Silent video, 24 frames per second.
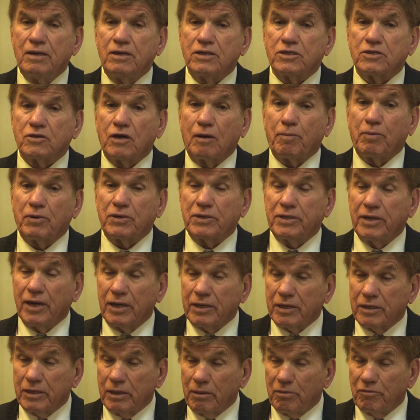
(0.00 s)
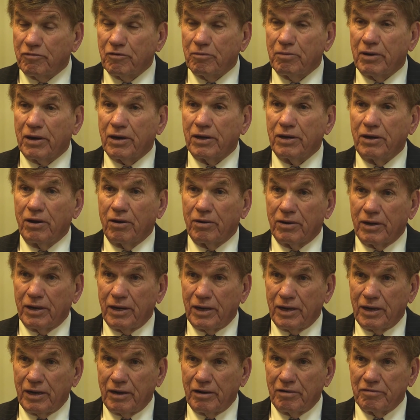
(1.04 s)
So I protected them for about 1.5
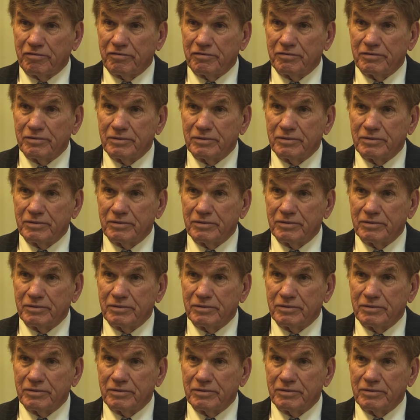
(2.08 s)
years